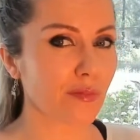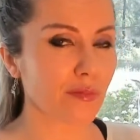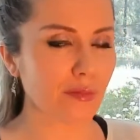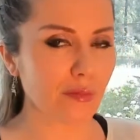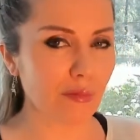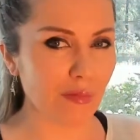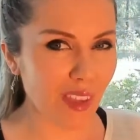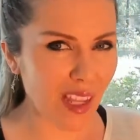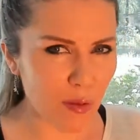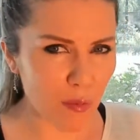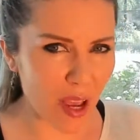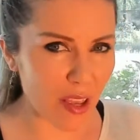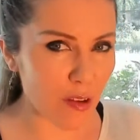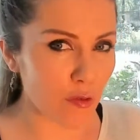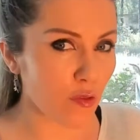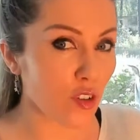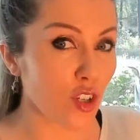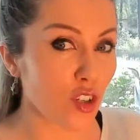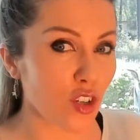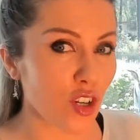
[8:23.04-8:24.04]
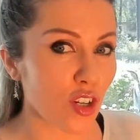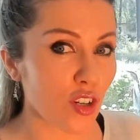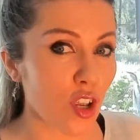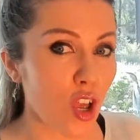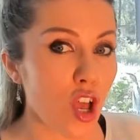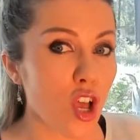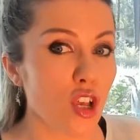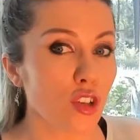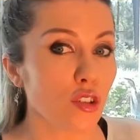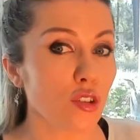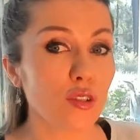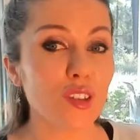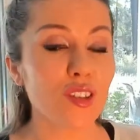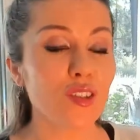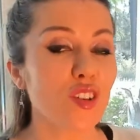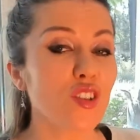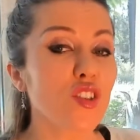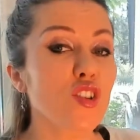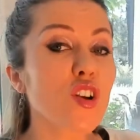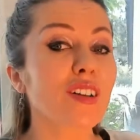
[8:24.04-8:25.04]
and my vision. So this
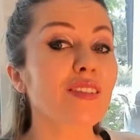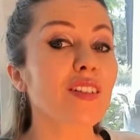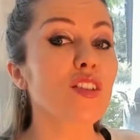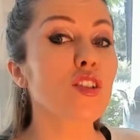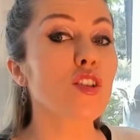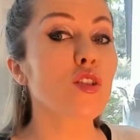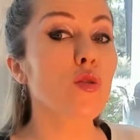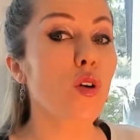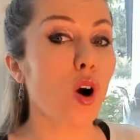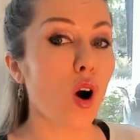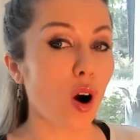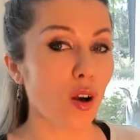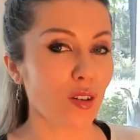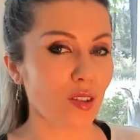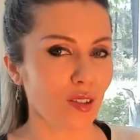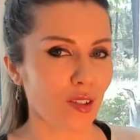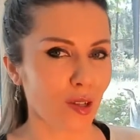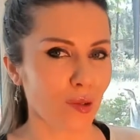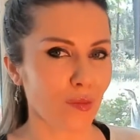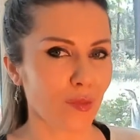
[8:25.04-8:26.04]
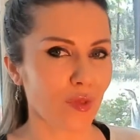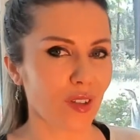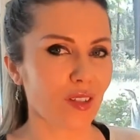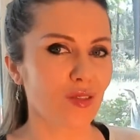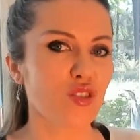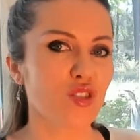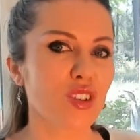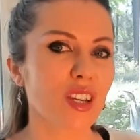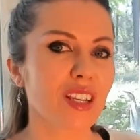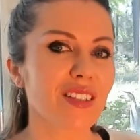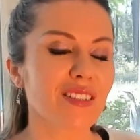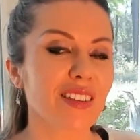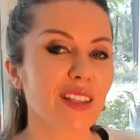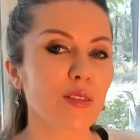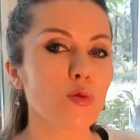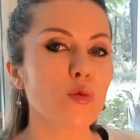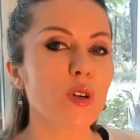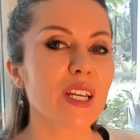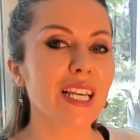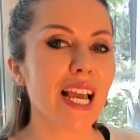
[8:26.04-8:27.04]
is not a new concept. It's just that
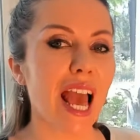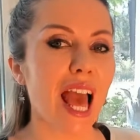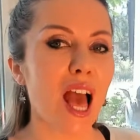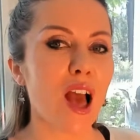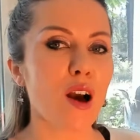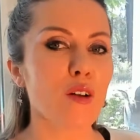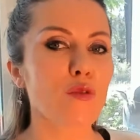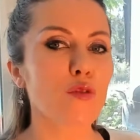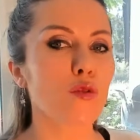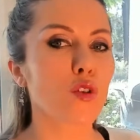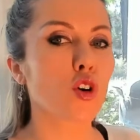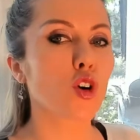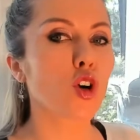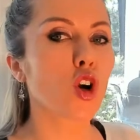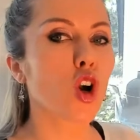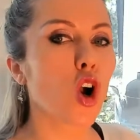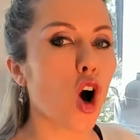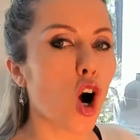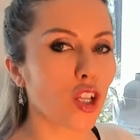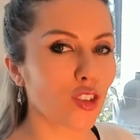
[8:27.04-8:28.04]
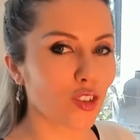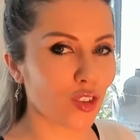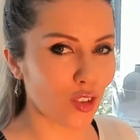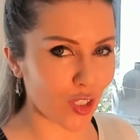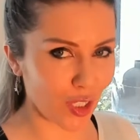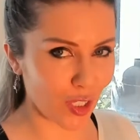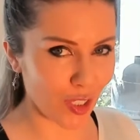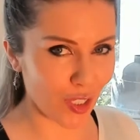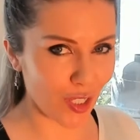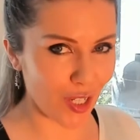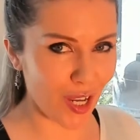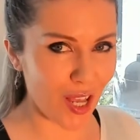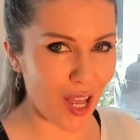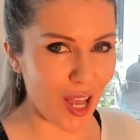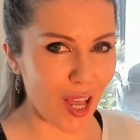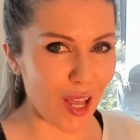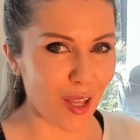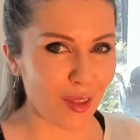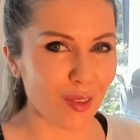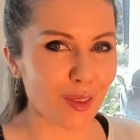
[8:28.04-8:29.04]
we have forgotten
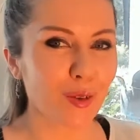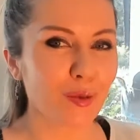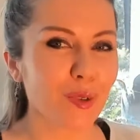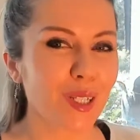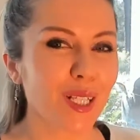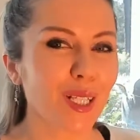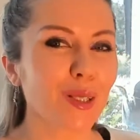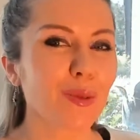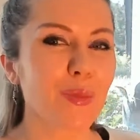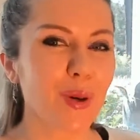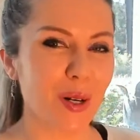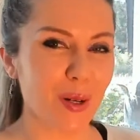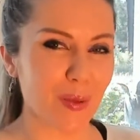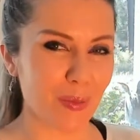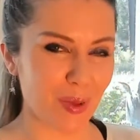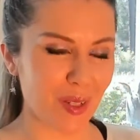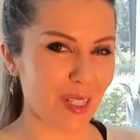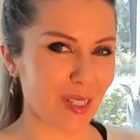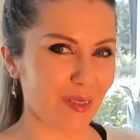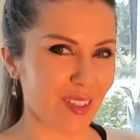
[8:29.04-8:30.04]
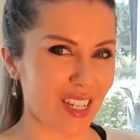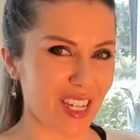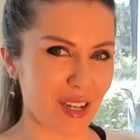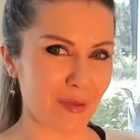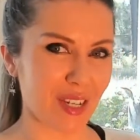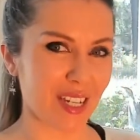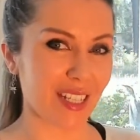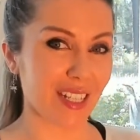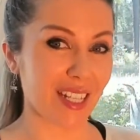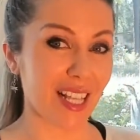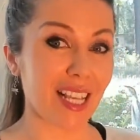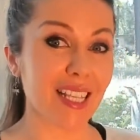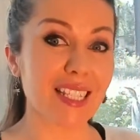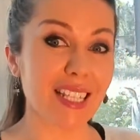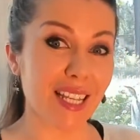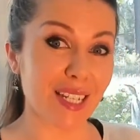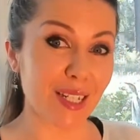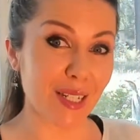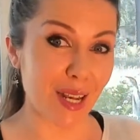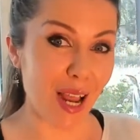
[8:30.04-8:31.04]
the real purpose of Egyptian dance,
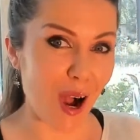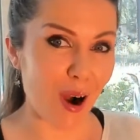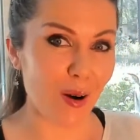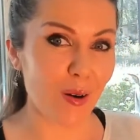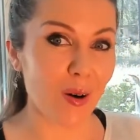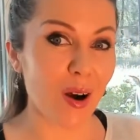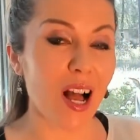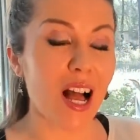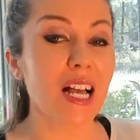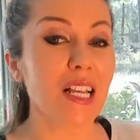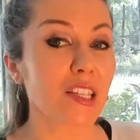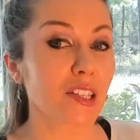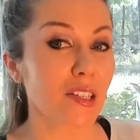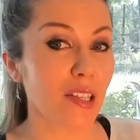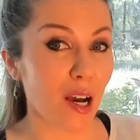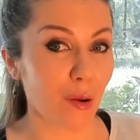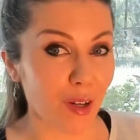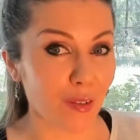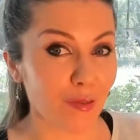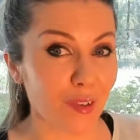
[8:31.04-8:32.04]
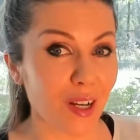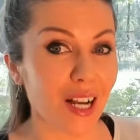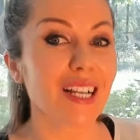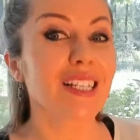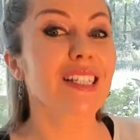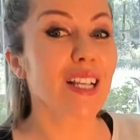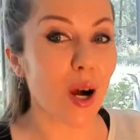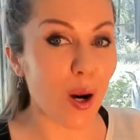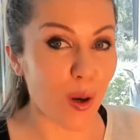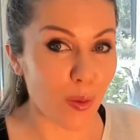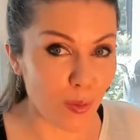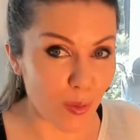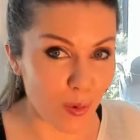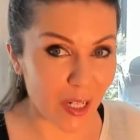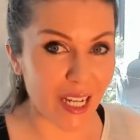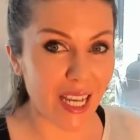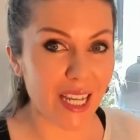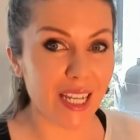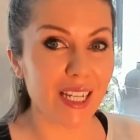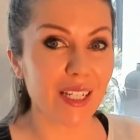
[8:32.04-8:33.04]
and now some of us are
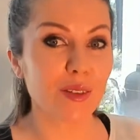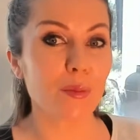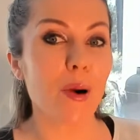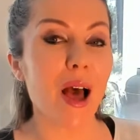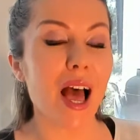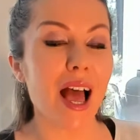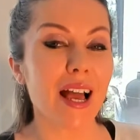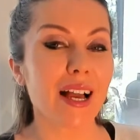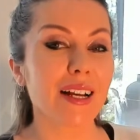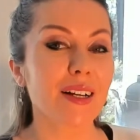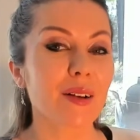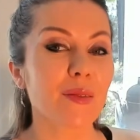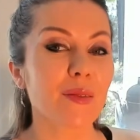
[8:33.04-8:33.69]
bringing it back.